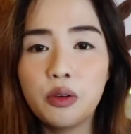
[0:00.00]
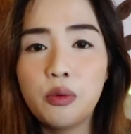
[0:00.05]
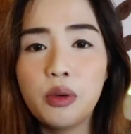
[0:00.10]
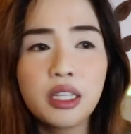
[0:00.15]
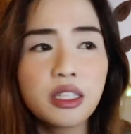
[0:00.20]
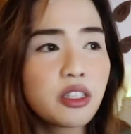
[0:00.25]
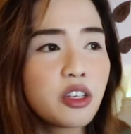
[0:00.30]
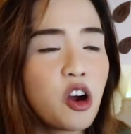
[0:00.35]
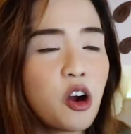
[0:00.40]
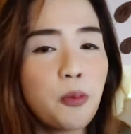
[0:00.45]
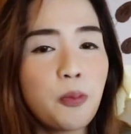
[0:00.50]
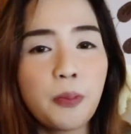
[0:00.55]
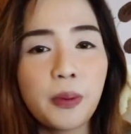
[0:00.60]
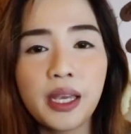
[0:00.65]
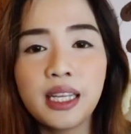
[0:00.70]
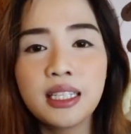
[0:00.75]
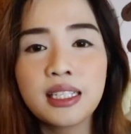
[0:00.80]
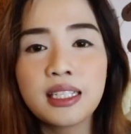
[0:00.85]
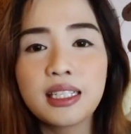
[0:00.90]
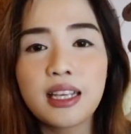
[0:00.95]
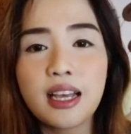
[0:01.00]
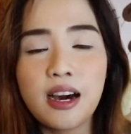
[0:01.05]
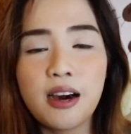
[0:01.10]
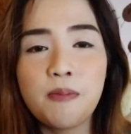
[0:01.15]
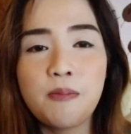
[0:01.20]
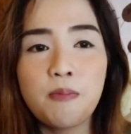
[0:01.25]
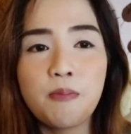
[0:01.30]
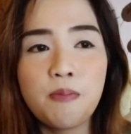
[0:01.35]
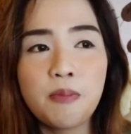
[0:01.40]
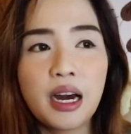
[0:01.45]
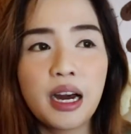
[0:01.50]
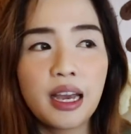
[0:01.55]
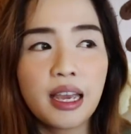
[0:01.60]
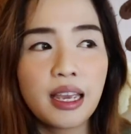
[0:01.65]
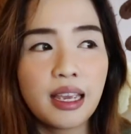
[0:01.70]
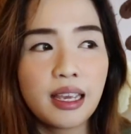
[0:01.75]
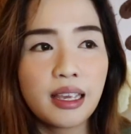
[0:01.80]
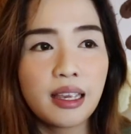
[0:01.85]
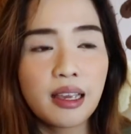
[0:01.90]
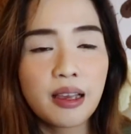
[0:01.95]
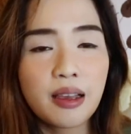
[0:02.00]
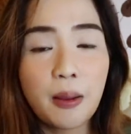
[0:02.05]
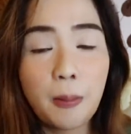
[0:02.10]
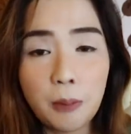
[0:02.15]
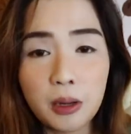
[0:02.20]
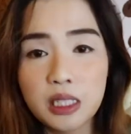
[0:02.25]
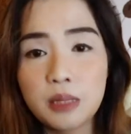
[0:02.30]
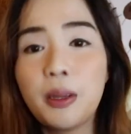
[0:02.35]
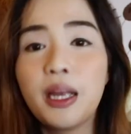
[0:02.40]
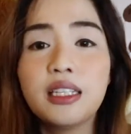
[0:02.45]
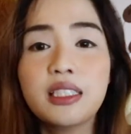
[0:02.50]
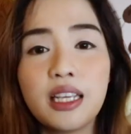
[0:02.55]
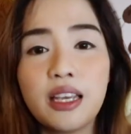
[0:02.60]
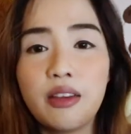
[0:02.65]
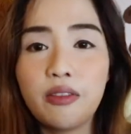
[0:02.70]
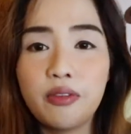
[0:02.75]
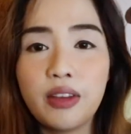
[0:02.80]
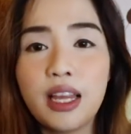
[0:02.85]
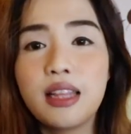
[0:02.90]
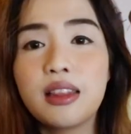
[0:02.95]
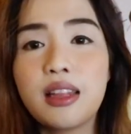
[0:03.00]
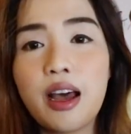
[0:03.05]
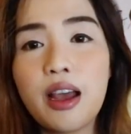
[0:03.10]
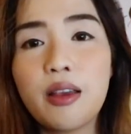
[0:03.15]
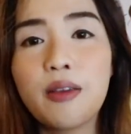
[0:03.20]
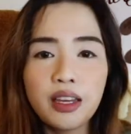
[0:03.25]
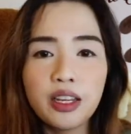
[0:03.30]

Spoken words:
which opens up my perspective in life.